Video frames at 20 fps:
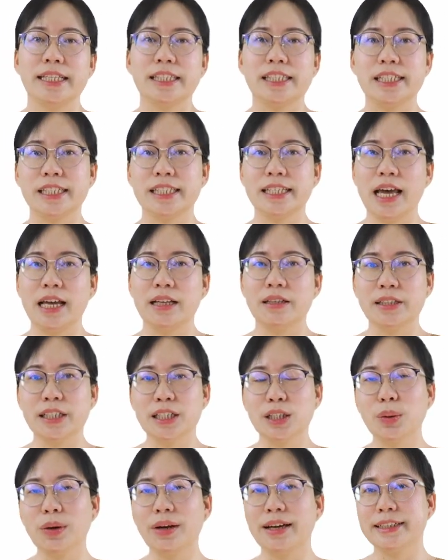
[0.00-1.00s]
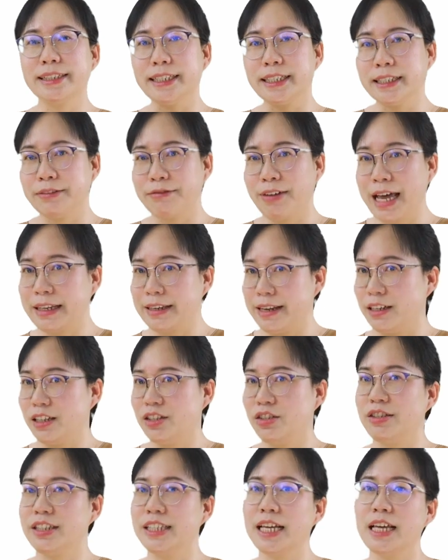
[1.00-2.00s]
It took hundreds of millions of
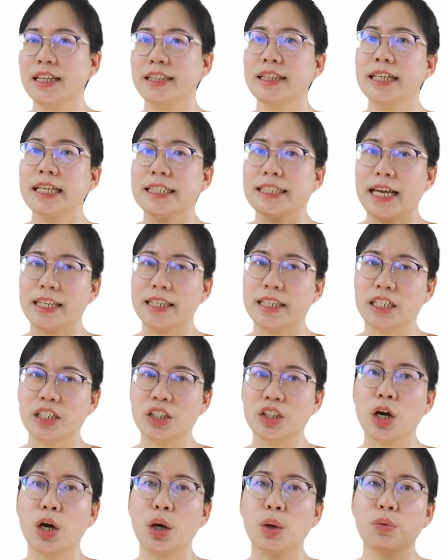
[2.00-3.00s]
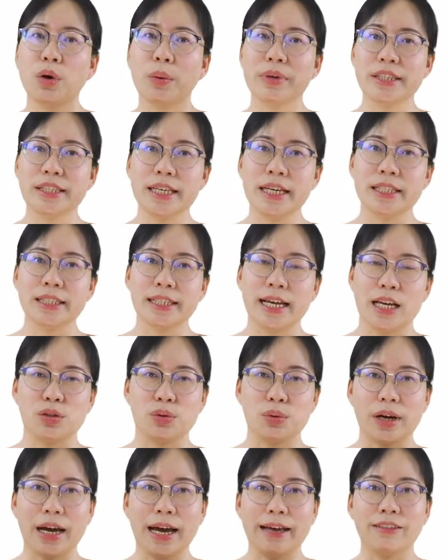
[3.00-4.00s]
years to form the 1 to 2
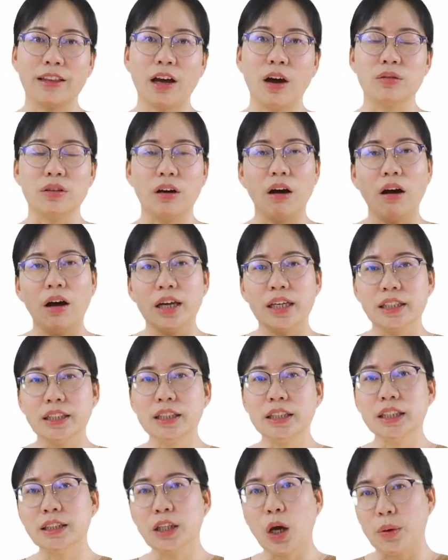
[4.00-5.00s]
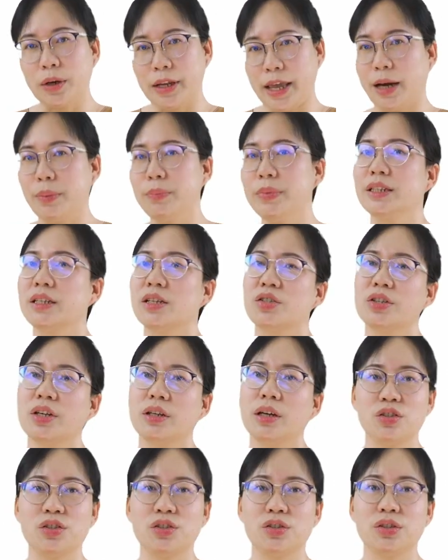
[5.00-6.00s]
meters of deep soil we see today.
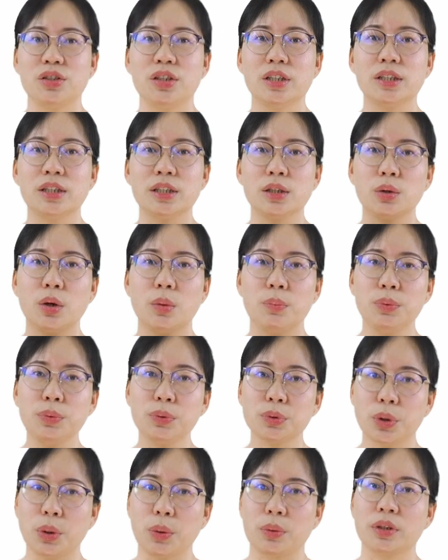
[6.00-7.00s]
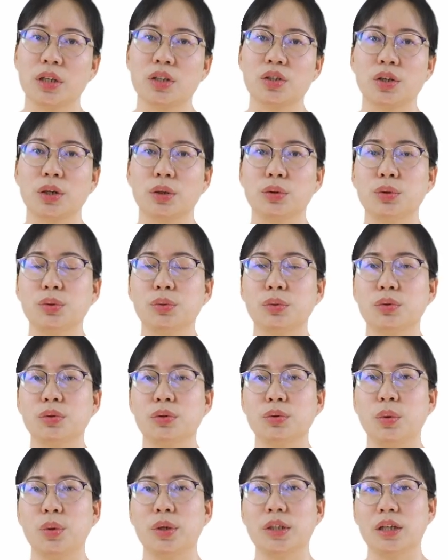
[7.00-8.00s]
Different rocks undergo different soil forming
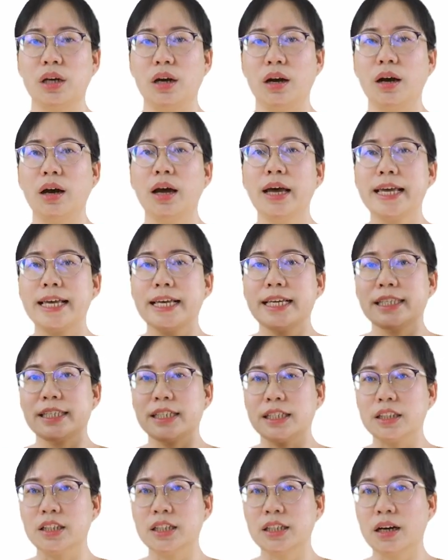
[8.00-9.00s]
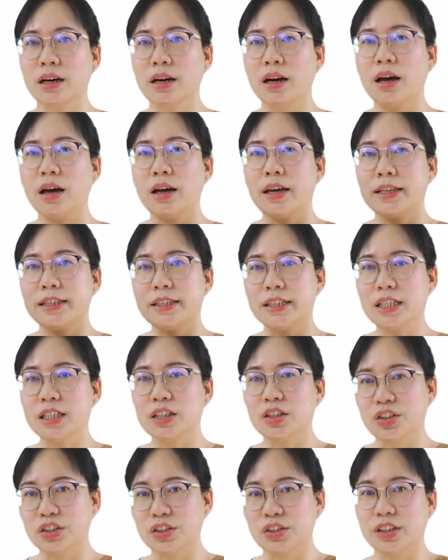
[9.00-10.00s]
processes, resulting in soils of
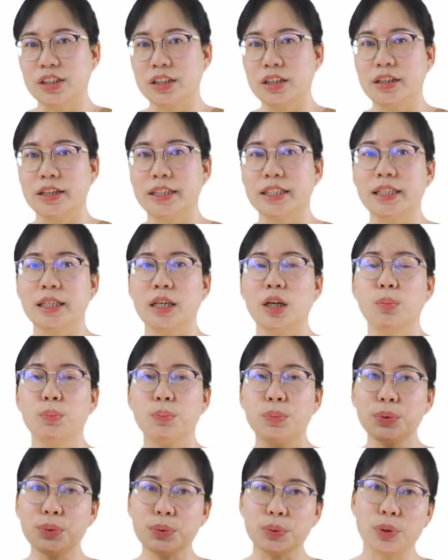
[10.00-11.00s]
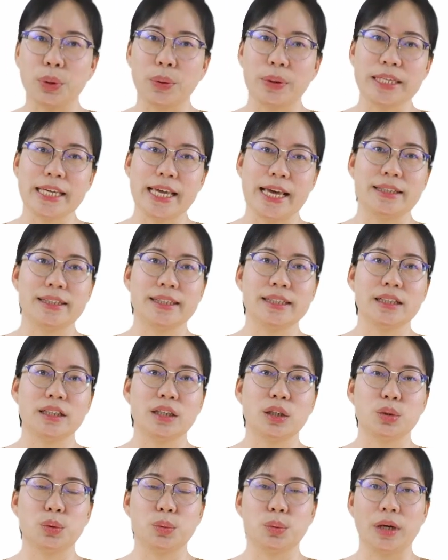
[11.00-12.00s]
different properties and colors,
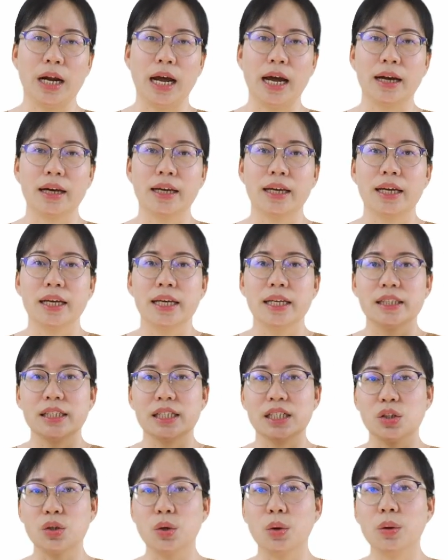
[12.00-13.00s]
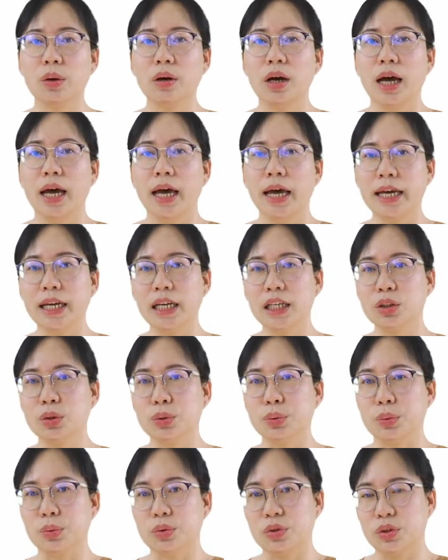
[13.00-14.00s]
of which black soils are
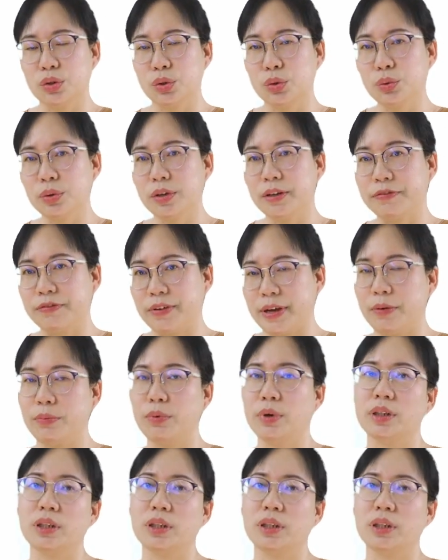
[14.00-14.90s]
the most fertile.